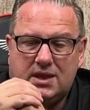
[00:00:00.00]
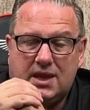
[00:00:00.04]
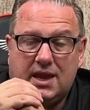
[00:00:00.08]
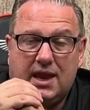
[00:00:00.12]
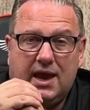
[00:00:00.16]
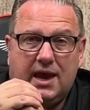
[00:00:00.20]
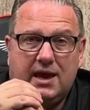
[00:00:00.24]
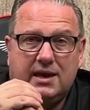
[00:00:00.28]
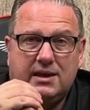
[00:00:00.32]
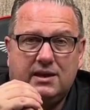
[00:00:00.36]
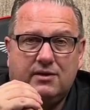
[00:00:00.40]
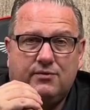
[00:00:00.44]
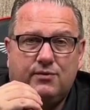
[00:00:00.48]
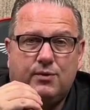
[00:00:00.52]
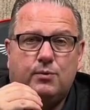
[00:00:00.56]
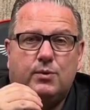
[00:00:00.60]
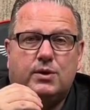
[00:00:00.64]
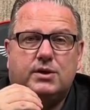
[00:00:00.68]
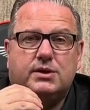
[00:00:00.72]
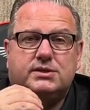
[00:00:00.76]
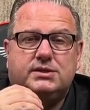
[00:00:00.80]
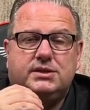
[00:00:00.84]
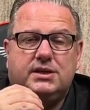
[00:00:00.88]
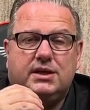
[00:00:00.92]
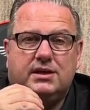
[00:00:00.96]
And if you want
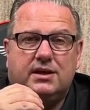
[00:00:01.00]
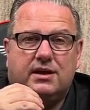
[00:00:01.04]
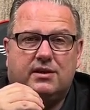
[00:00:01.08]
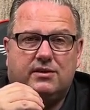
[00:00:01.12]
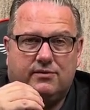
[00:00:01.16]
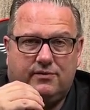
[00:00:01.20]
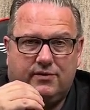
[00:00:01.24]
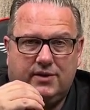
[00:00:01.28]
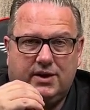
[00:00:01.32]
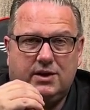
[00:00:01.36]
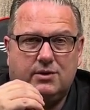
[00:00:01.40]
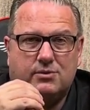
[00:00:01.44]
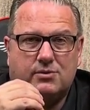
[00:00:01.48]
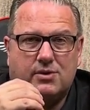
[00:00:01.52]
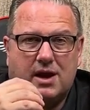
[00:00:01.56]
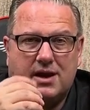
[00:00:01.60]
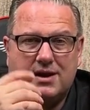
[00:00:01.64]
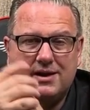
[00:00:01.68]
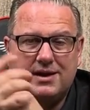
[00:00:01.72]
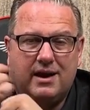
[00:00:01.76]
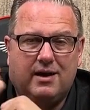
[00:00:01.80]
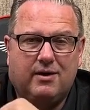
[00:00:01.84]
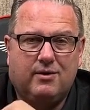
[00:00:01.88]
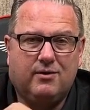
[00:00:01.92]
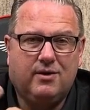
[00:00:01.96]
to see another video right
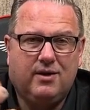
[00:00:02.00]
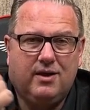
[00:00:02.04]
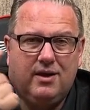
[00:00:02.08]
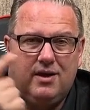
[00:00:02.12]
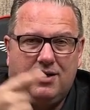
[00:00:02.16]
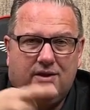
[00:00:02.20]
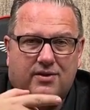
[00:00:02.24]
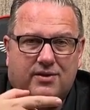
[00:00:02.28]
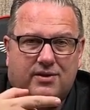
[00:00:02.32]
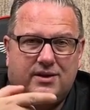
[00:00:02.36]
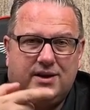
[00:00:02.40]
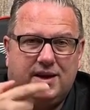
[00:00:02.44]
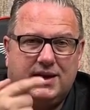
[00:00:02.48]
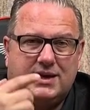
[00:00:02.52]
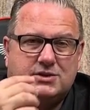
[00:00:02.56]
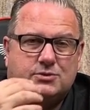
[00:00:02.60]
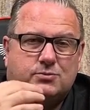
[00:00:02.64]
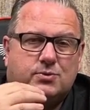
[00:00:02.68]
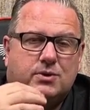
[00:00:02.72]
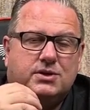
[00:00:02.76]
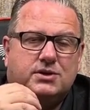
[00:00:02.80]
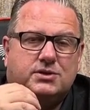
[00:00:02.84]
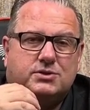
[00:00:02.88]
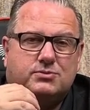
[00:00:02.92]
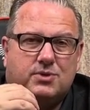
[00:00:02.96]
now, the next
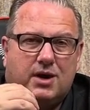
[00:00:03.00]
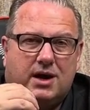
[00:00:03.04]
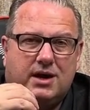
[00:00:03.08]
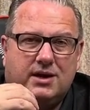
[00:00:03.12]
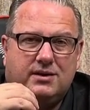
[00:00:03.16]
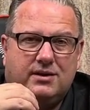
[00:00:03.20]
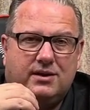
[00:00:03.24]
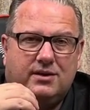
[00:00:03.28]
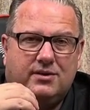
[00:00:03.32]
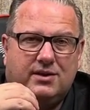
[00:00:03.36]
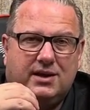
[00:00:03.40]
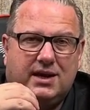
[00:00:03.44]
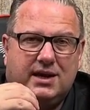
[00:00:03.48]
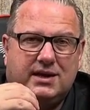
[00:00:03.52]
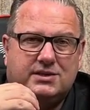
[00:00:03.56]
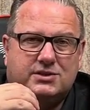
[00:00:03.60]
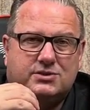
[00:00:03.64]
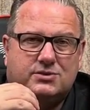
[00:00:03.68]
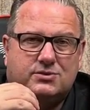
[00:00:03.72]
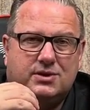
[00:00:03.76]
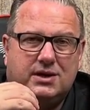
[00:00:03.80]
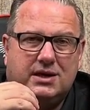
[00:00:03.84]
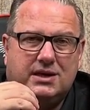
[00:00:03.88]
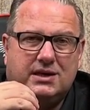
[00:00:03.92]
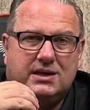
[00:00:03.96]
one is right here in the end
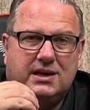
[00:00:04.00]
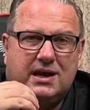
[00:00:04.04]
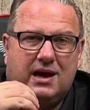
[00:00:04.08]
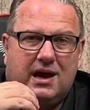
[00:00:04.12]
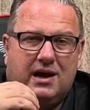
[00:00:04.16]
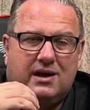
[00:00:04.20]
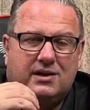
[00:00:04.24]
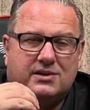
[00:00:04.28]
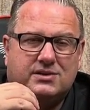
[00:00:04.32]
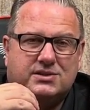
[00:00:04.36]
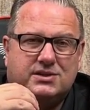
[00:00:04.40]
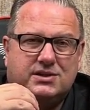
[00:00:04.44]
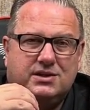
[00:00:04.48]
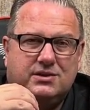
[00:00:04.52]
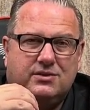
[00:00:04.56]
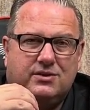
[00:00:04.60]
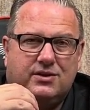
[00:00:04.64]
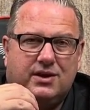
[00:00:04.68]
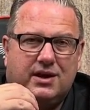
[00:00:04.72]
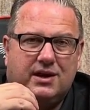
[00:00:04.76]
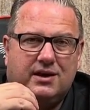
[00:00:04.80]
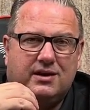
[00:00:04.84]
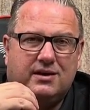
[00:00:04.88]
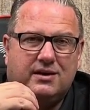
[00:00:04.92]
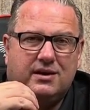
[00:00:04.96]
screen. I'll see you
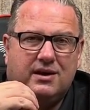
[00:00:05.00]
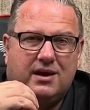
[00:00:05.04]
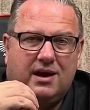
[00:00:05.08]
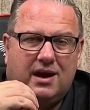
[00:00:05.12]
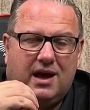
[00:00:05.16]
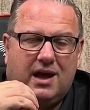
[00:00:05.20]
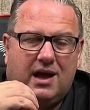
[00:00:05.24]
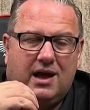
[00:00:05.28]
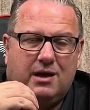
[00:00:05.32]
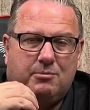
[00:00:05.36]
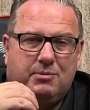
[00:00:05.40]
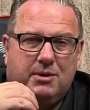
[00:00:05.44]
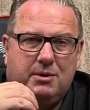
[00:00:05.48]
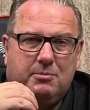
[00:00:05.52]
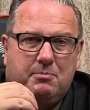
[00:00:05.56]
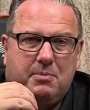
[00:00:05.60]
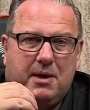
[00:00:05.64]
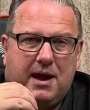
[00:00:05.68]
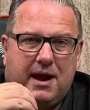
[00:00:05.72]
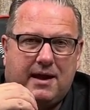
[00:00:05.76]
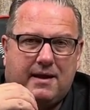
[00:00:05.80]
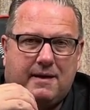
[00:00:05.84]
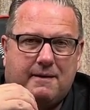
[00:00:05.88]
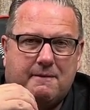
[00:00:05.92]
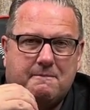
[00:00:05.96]
there. I'll be
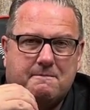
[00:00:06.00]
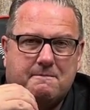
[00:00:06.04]
back.